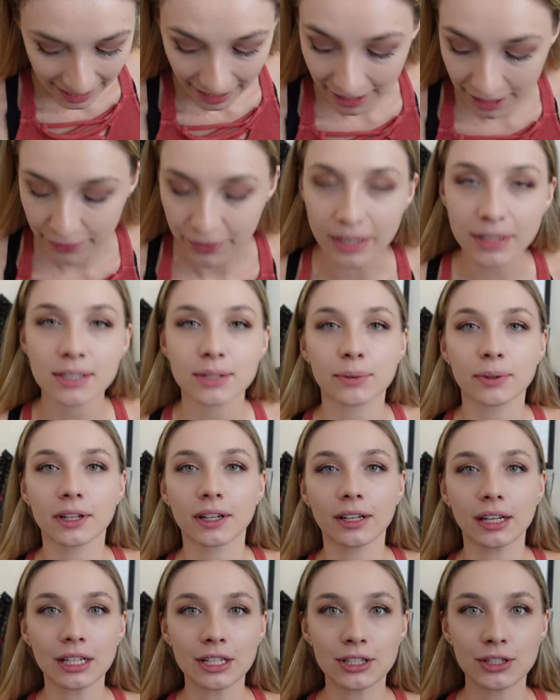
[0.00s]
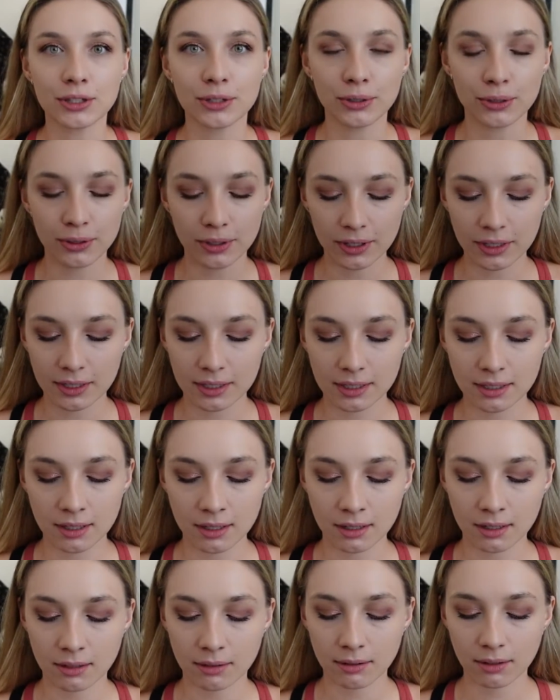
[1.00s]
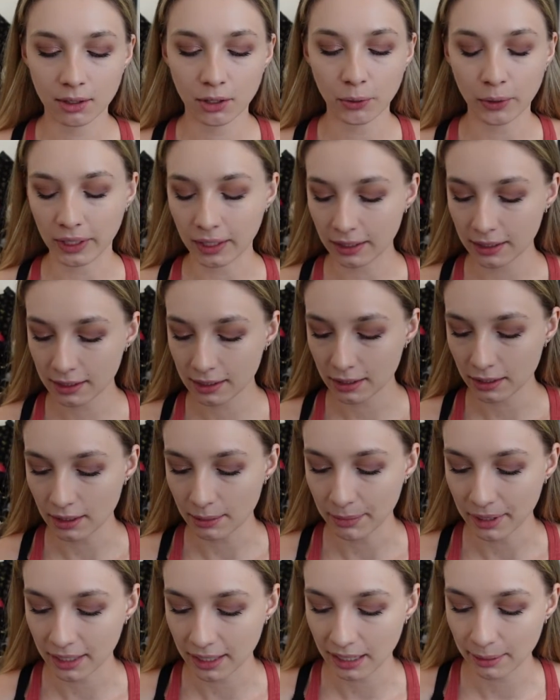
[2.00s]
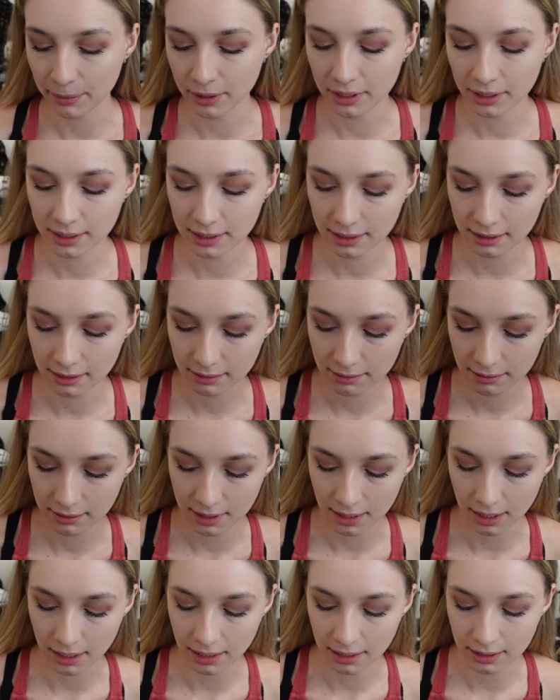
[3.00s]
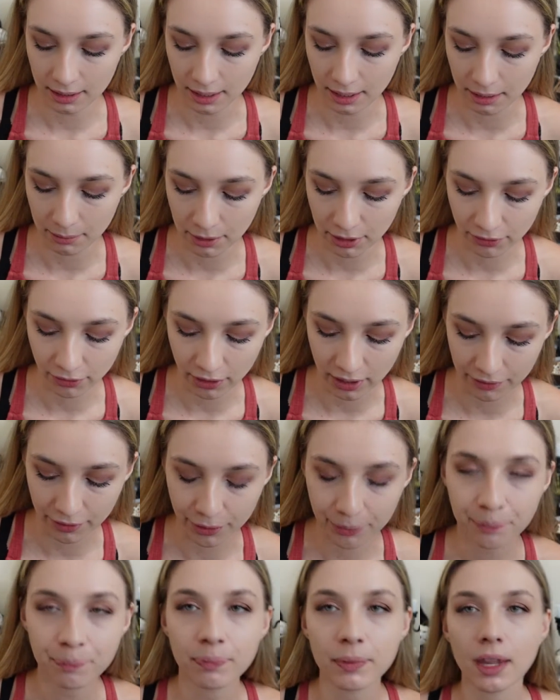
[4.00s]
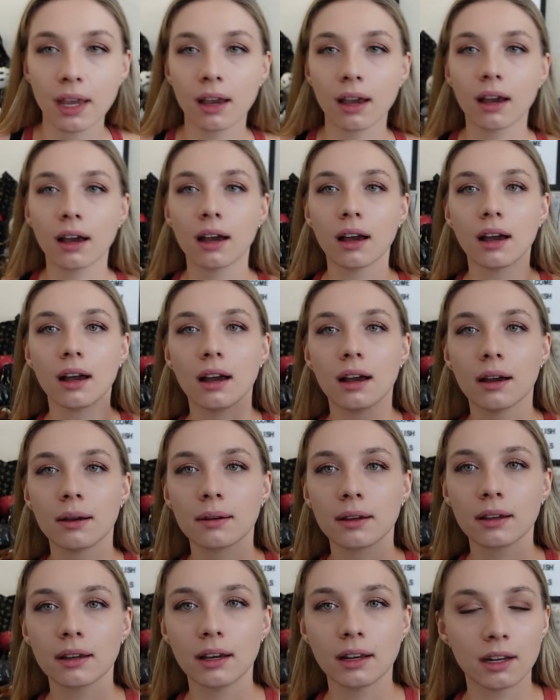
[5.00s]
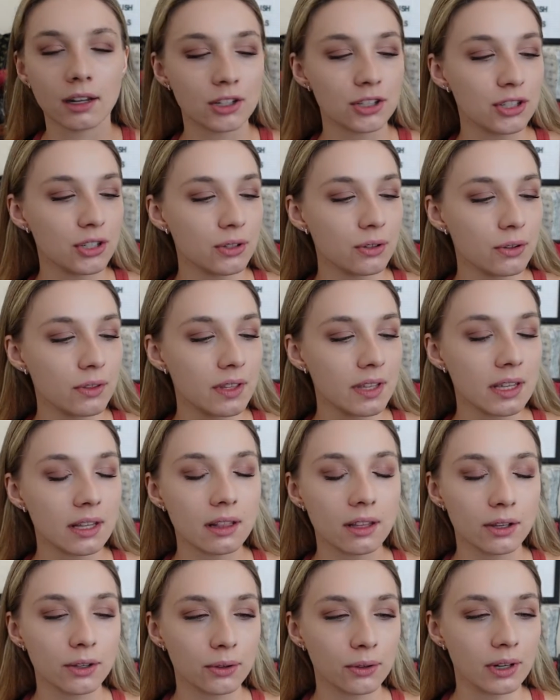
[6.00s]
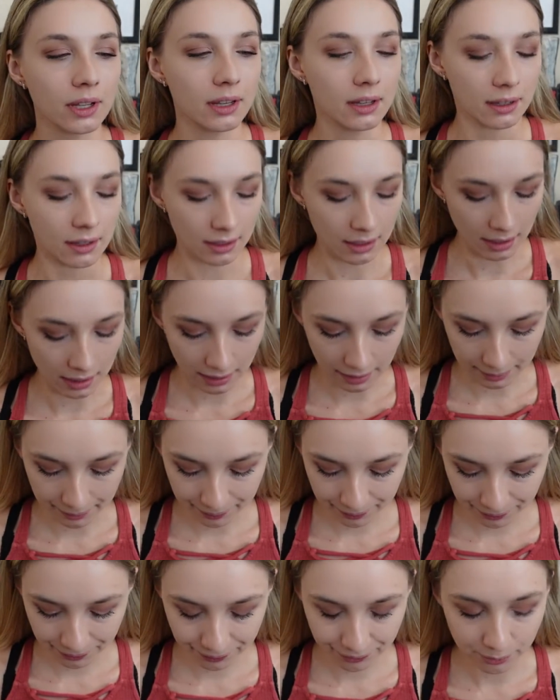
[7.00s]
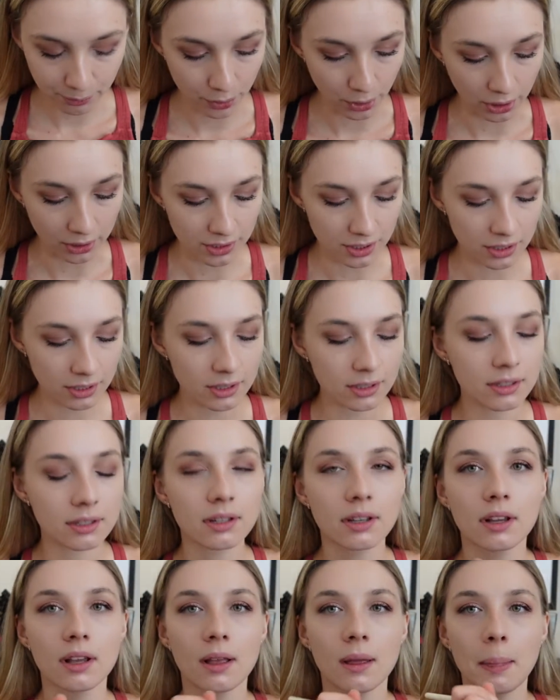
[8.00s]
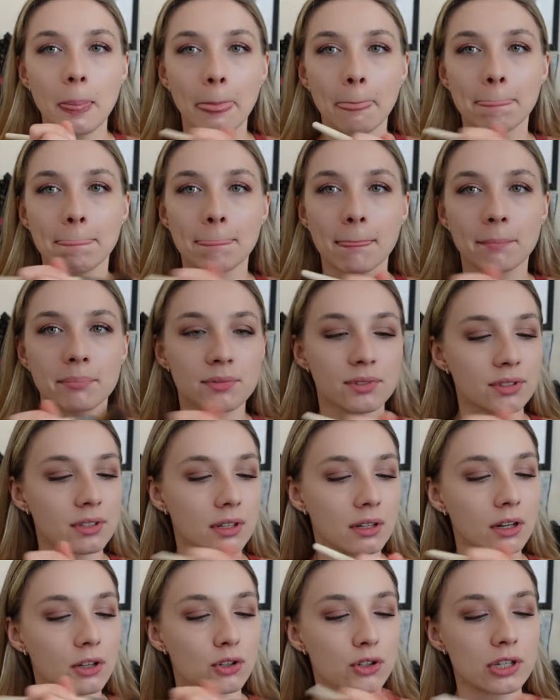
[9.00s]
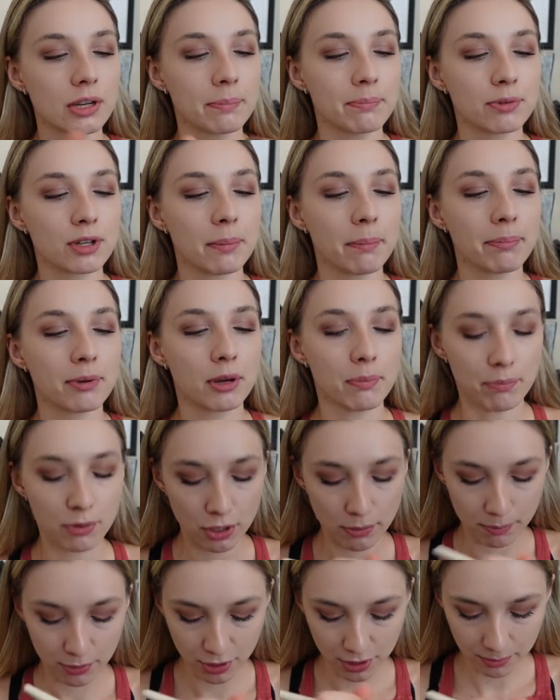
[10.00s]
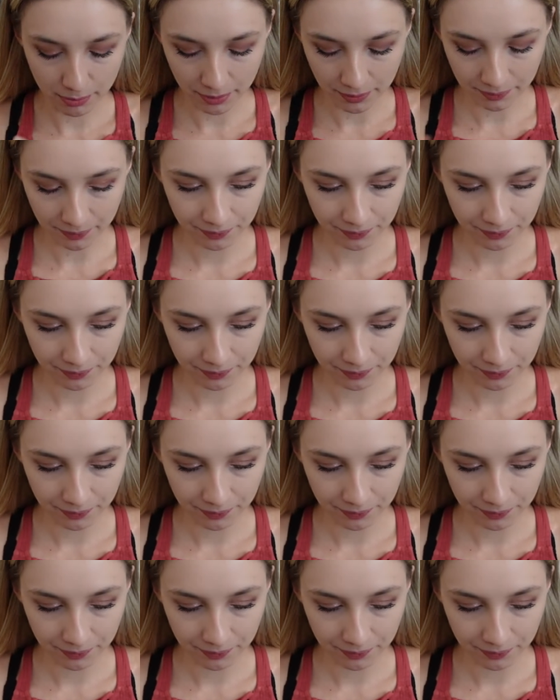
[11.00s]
Anyway, so we're gonna do this quickly so that my camera doesn't die and hate me forever. Gonna do the Laguna bronzer. Just gonna dip, dip, dip, dip, dip.